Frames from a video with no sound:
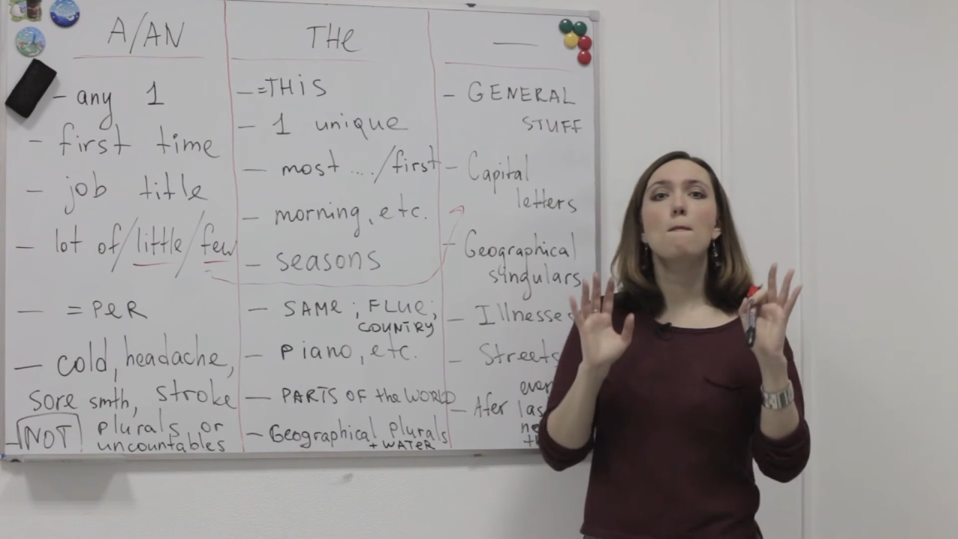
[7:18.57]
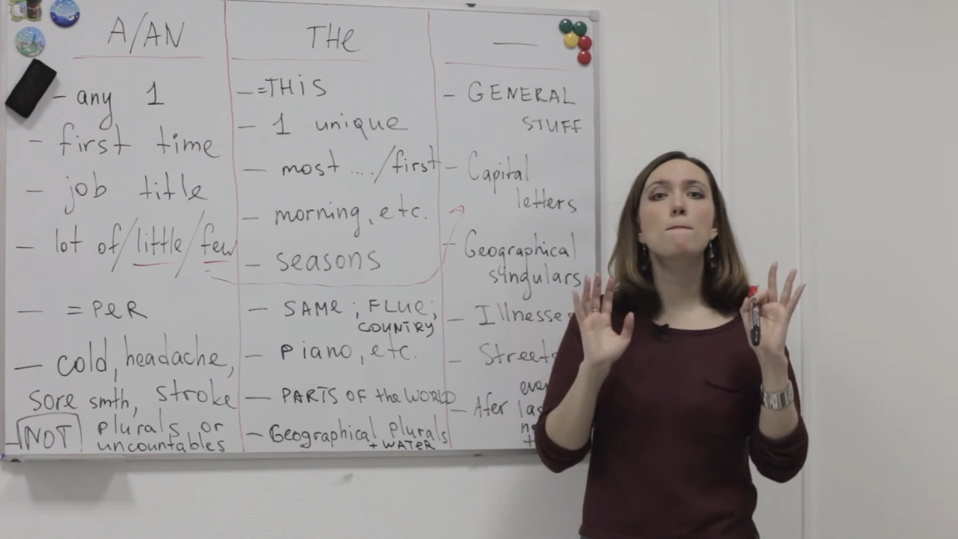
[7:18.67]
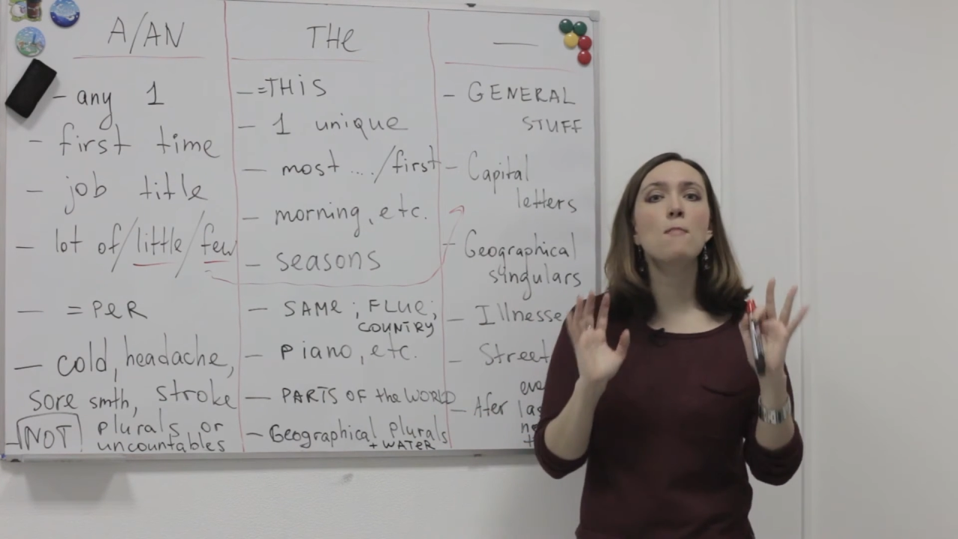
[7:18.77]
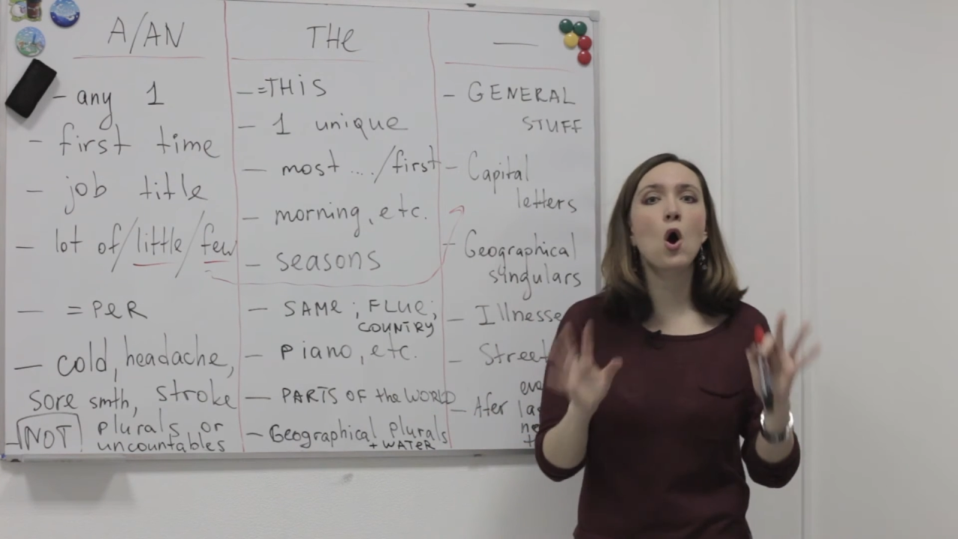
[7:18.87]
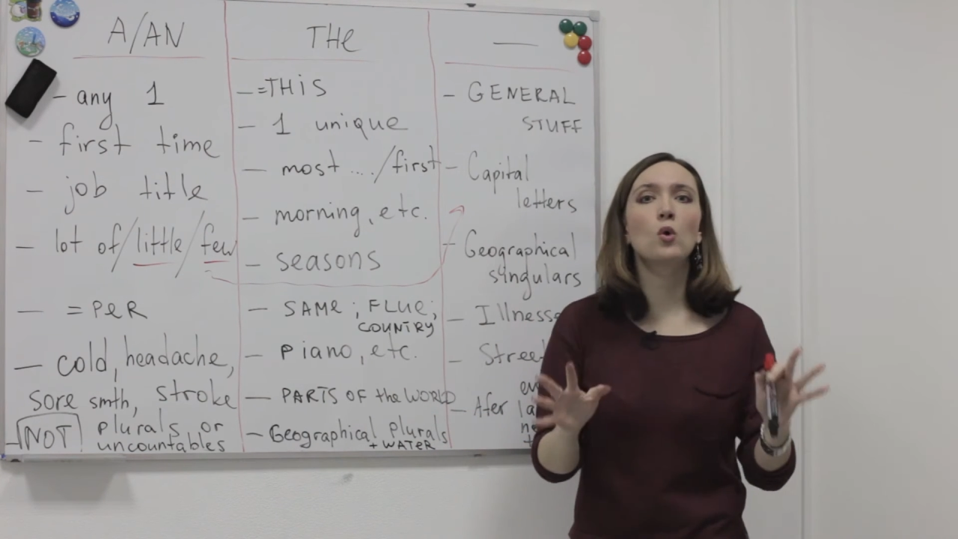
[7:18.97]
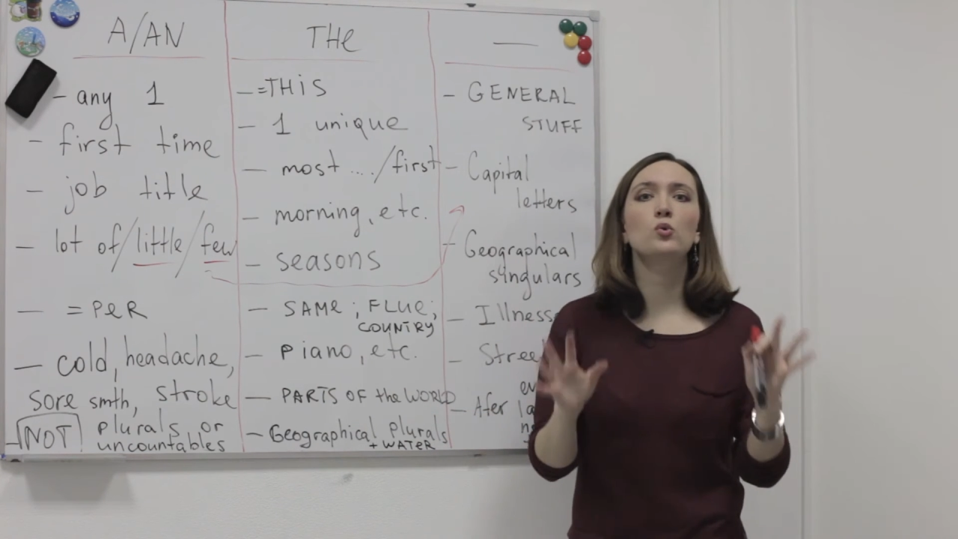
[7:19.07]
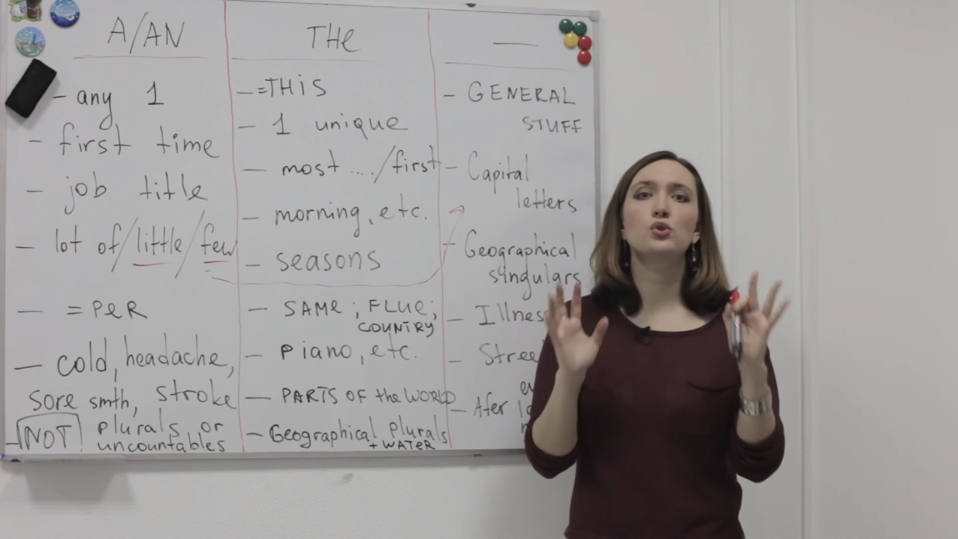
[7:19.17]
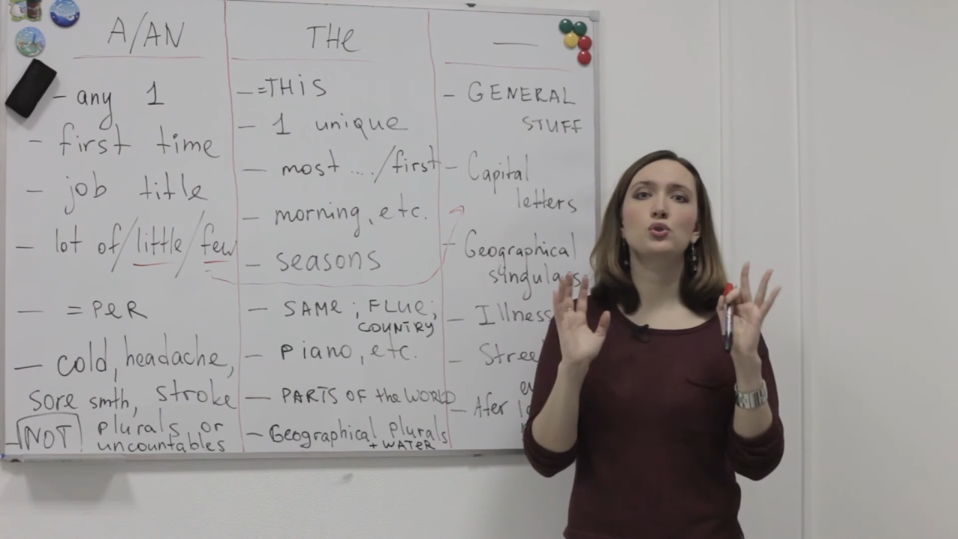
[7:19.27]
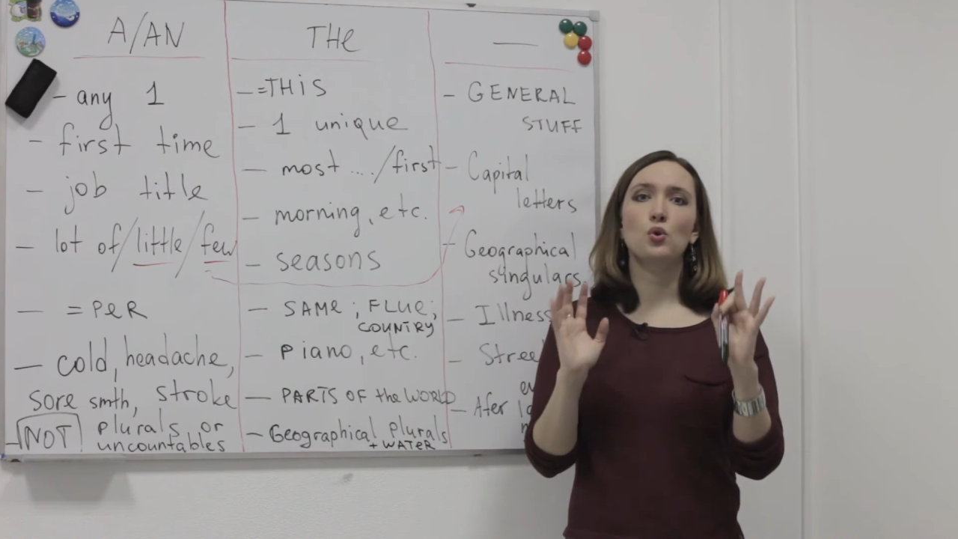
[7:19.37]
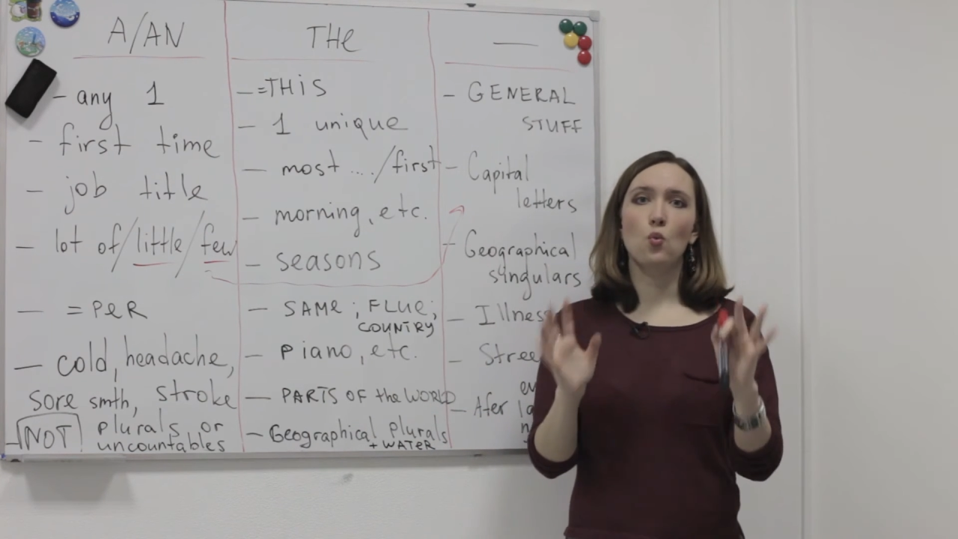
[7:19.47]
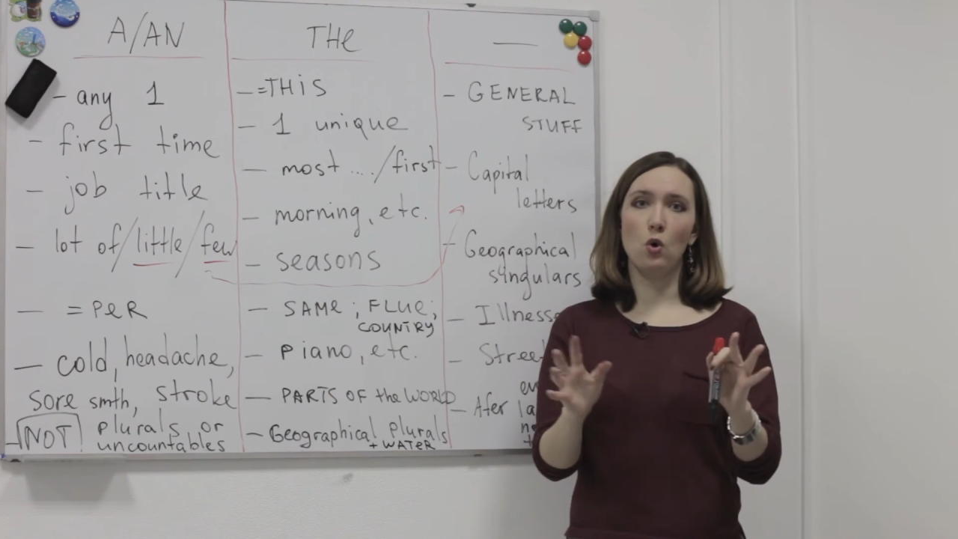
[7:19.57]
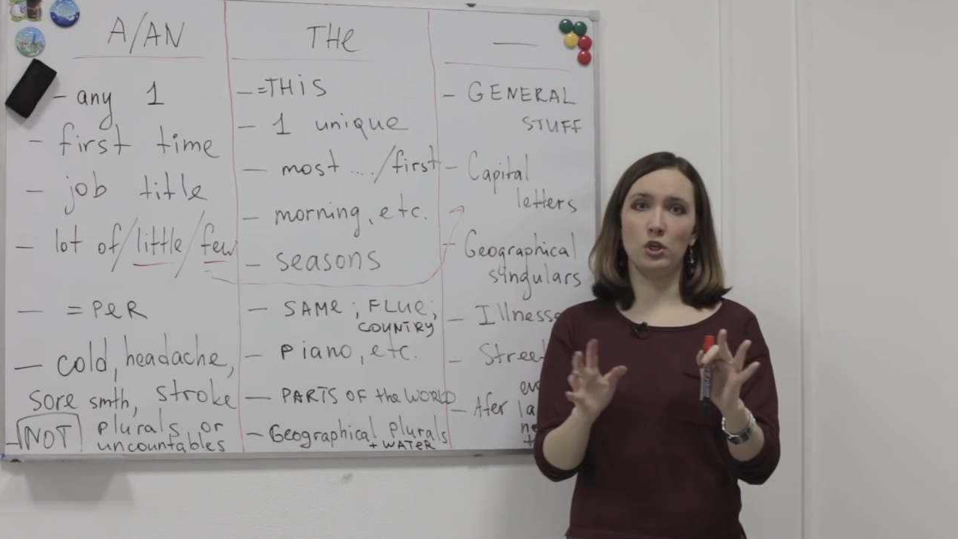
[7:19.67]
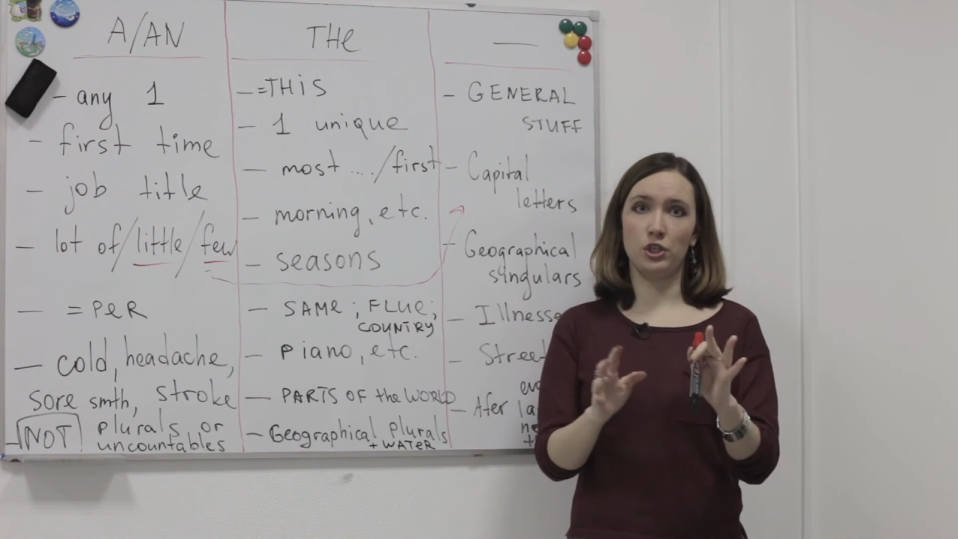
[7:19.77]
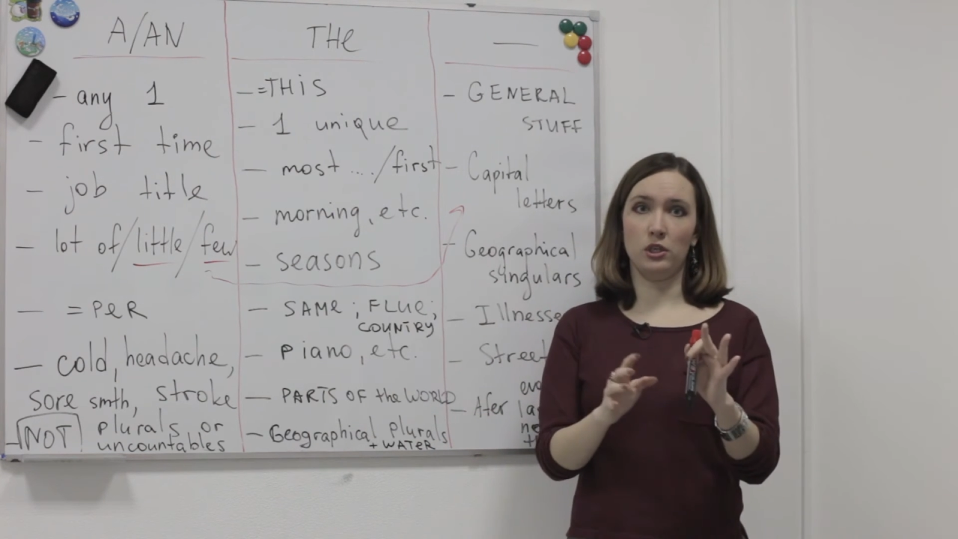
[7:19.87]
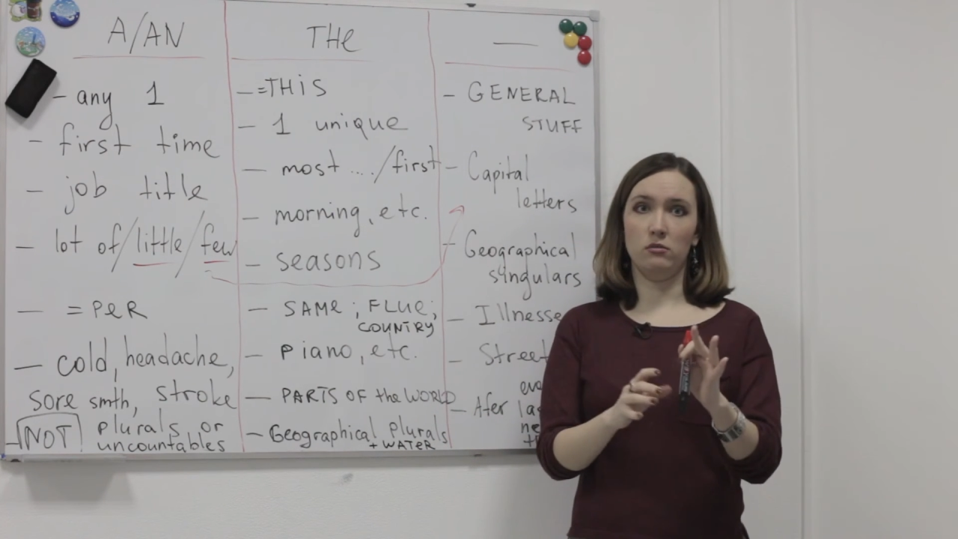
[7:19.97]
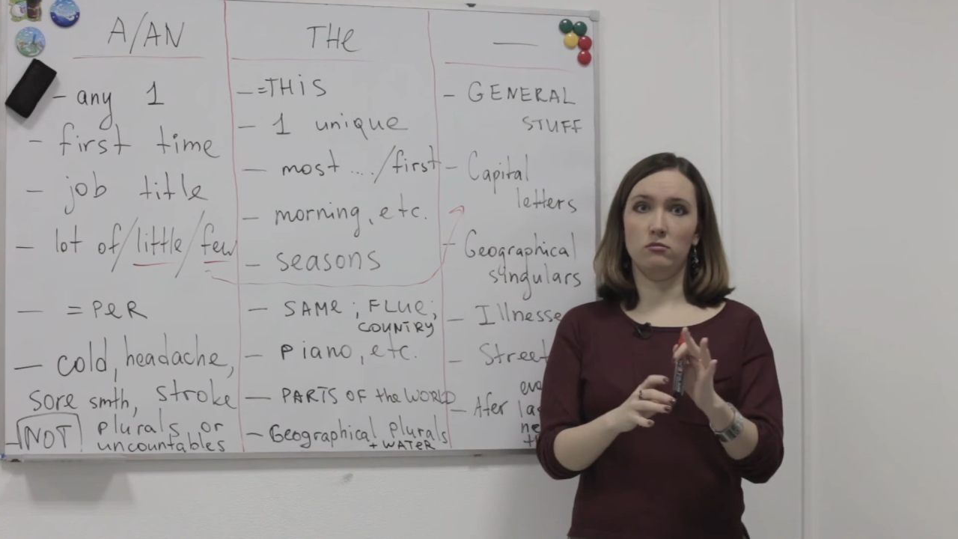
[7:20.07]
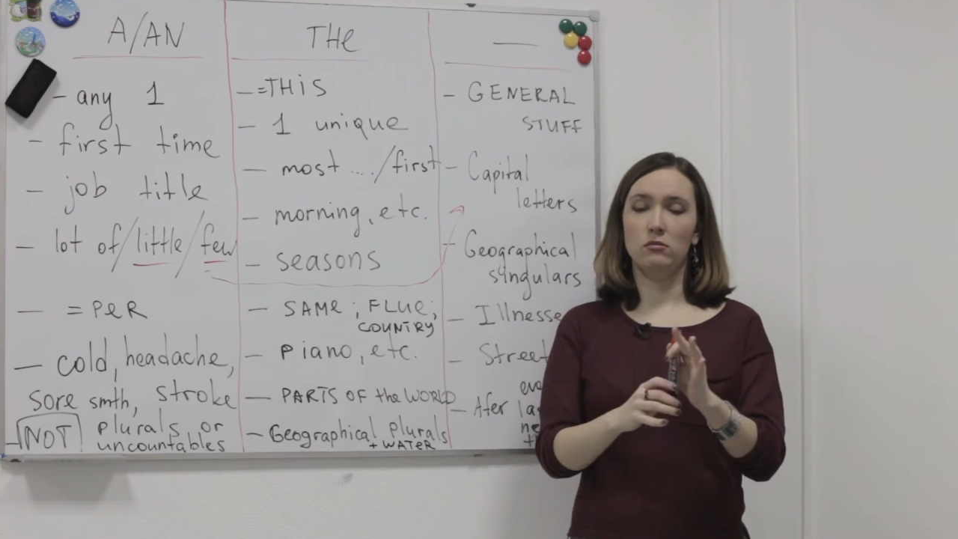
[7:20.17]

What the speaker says: most water.